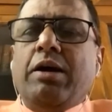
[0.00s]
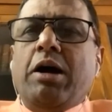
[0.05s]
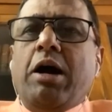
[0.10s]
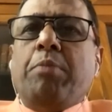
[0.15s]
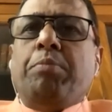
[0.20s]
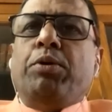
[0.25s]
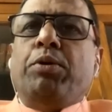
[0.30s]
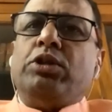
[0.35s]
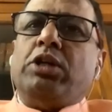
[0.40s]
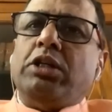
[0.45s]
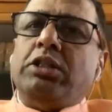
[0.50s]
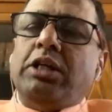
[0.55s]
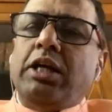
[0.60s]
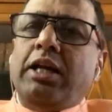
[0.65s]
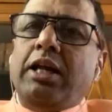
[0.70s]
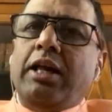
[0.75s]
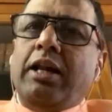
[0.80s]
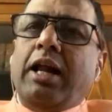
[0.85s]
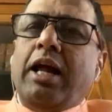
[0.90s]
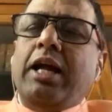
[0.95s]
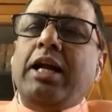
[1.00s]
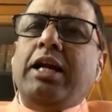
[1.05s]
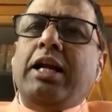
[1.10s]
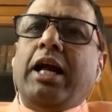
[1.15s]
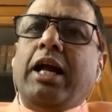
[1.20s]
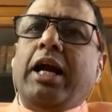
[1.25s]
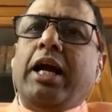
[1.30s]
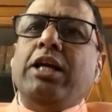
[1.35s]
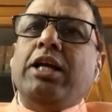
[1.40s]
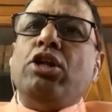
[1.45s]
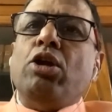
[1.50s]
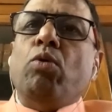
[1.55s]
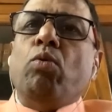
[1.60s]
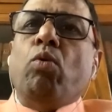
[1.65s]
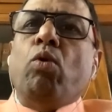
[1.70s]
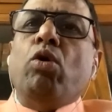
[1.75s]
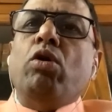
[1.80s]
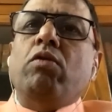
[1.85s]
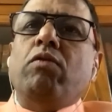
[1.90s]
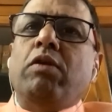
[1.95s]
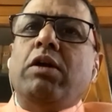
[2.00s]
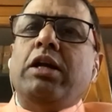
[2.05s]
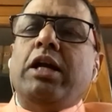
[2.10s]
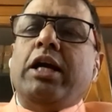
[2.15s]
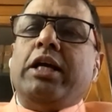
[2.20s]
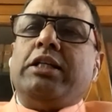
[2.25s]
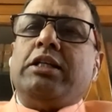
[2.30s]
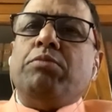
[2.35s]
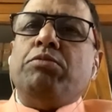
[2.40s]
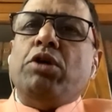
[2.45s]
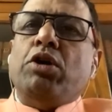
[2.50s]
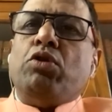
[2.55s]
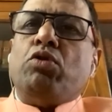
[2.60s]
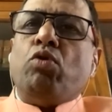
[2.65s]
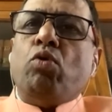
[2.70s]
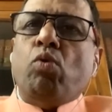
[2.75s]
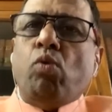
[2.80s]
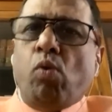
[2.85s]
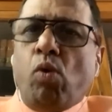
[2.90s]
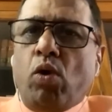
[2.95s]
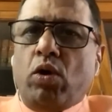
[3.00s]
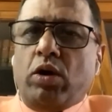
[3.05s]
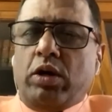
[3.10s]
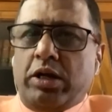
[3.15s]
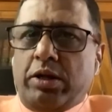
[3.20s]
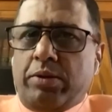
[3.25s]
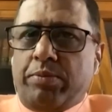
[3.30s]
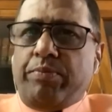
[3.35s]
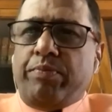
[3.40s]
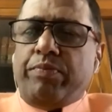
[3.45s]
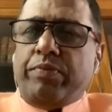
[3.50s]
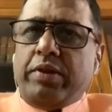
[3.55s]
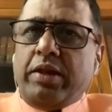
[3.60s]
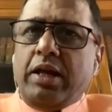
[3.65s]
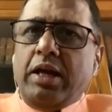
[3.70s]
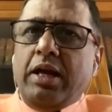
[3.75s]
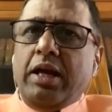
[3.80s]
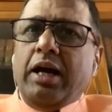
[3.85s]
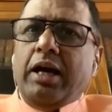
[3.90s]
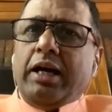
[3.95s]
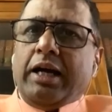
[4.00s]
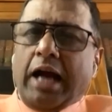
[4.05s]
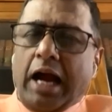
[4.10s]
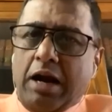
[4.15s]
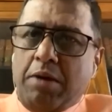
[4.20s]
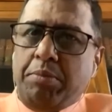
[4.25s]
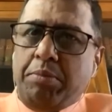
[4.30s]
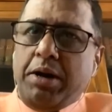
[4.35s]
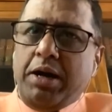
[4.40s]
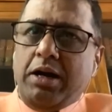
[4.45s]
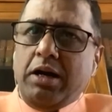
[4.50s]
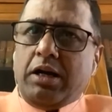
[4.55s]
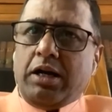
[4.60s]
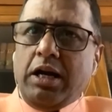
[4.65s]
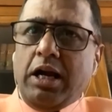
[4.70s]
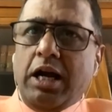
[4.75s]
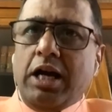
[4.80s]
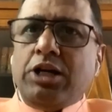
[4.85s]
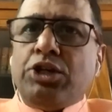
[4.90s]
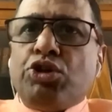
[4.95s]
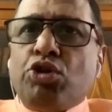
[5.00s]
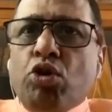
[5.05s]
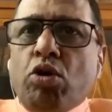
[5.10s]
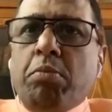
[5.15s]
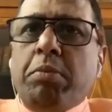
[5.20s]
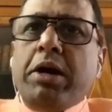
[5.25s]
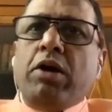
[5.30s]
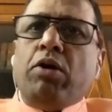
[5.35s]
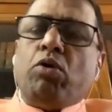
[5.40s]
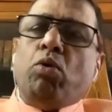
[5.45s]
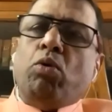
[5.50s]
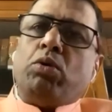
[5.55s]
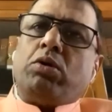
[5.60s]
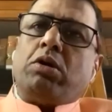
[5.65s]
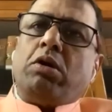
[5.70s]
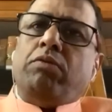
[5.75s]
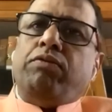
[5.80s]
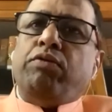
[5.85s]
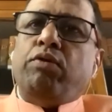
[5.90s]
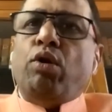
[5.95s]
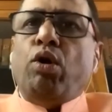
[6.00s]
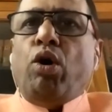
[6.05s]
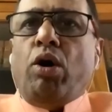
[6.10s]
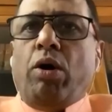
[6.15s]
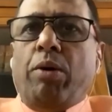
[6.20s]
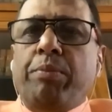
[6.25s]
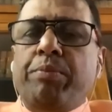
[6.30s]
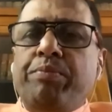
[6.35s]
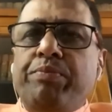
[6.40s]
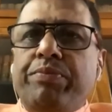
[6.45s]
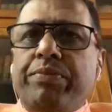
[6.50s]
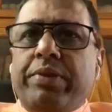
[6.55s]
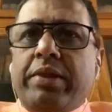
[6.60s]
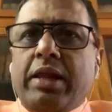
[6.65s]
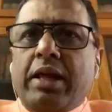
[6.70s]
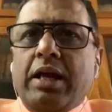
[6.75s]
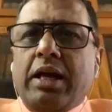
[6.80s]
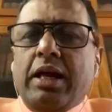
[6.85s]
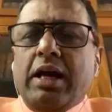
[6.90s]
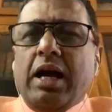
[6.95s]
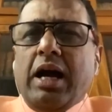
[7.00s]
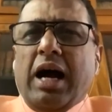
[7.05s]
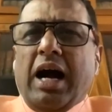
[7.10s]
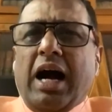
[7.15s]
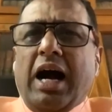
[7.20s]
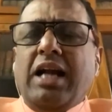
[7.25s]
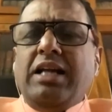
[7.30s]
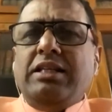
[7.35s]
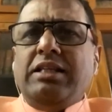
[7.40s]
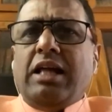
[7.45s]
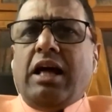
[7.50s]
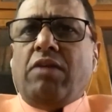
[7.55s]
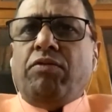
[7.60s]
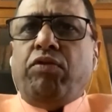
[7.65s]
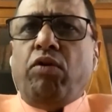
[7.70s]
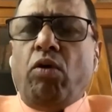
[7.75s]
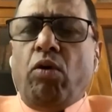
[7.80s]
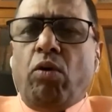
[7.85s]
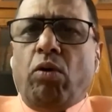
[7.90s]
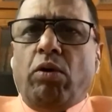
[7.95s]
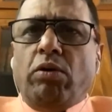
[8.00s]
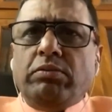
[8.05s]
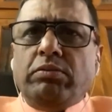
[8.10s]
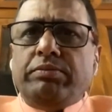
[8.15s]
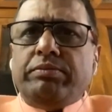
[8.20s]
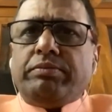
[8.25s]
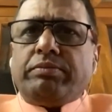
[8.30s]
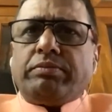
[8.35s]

against the whole world except the true owner can be declared so by a court of law, and therefore